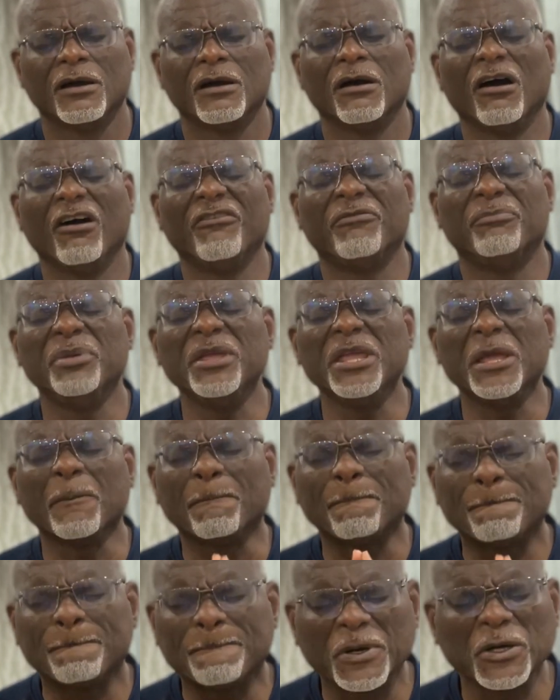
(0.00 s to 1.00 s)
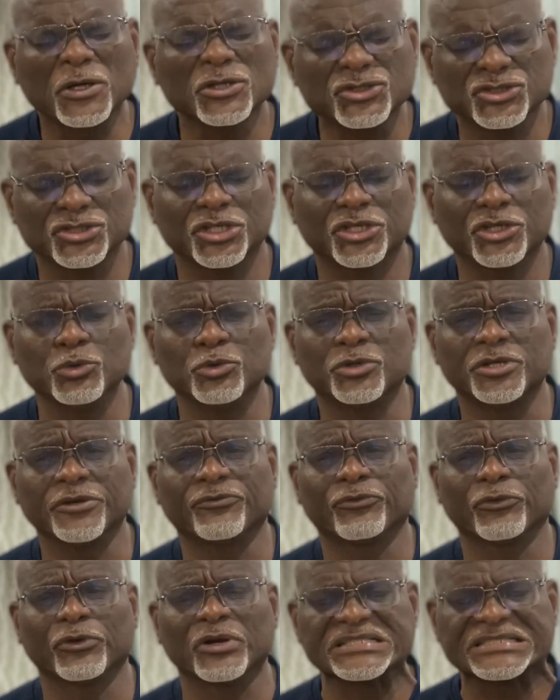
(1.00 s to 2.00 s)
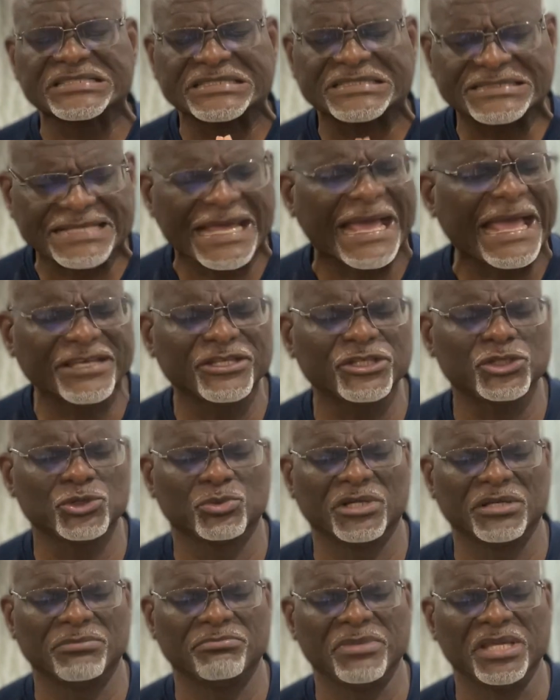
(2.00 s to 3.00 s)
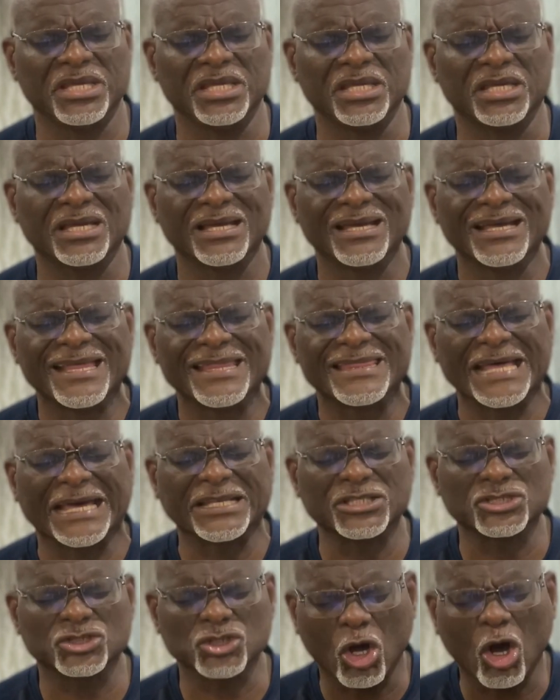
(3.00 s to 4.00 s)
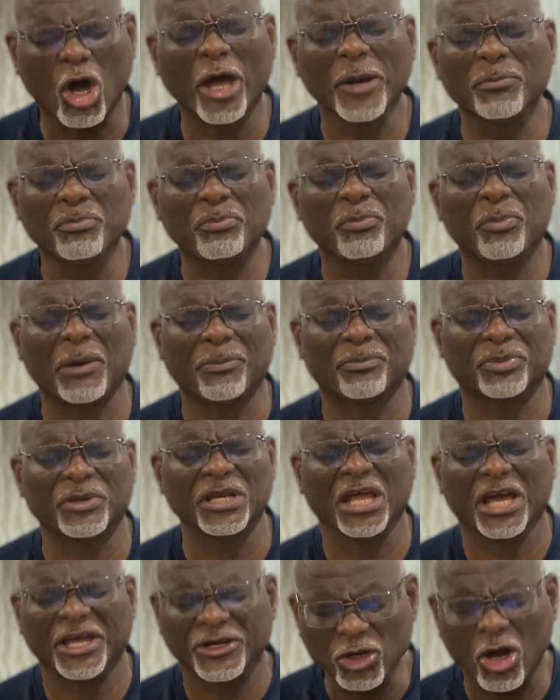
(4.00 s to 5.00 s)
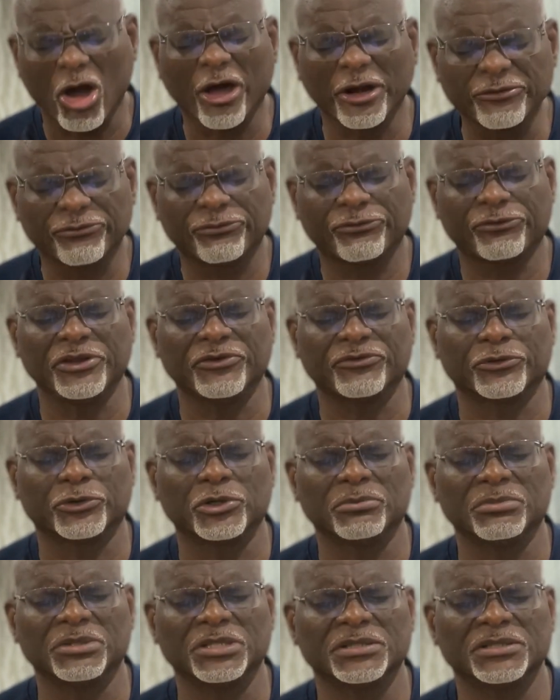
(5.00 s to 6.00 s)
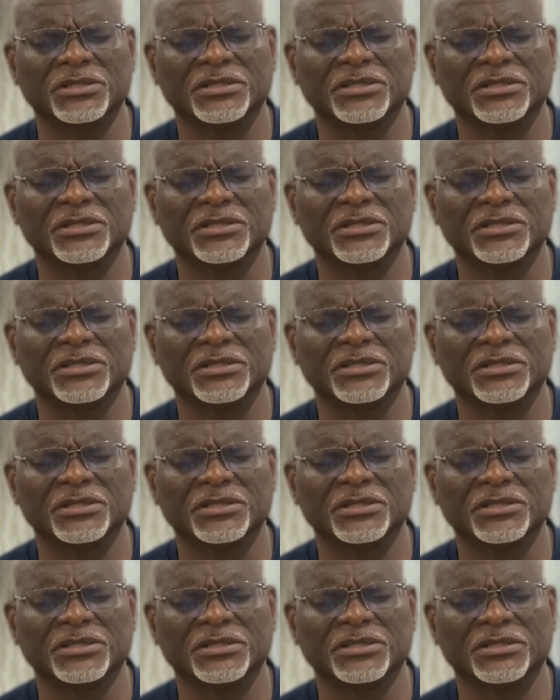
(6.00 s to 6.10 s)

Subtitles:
of being persecuted for a stand you will make that is unpopular and unfavorable,